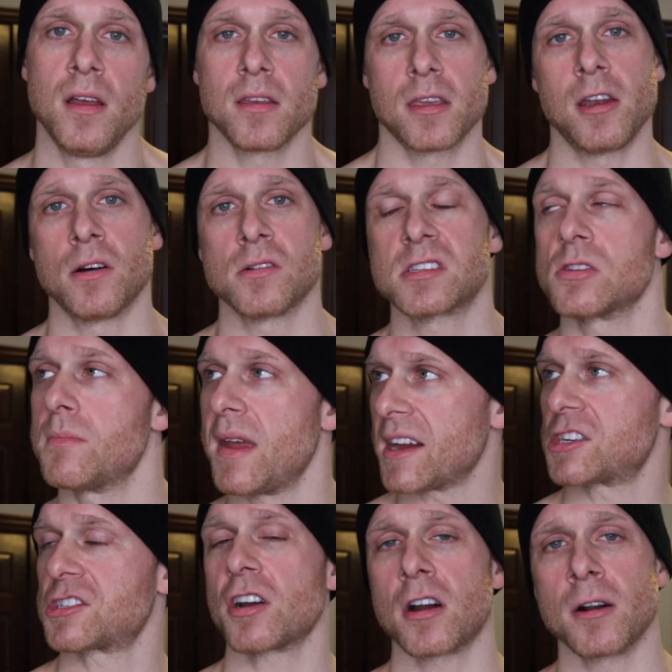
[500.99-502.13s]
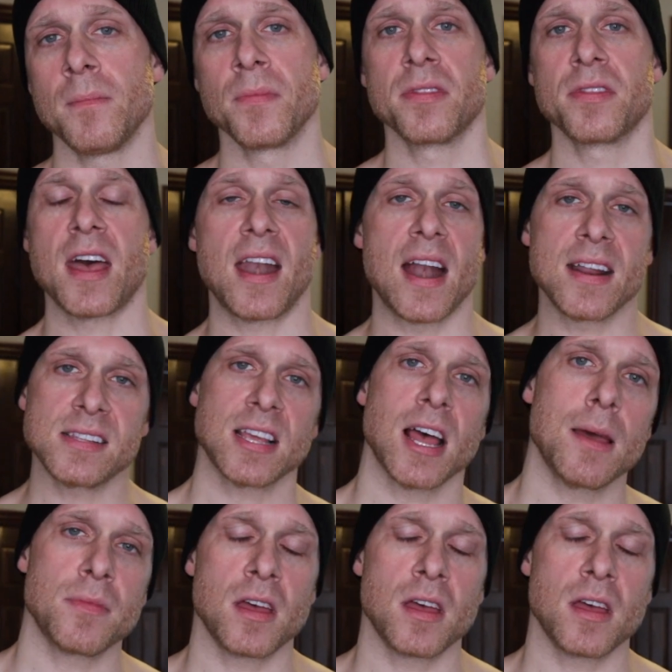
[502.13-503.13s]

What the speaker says: You know, so make sure that anytime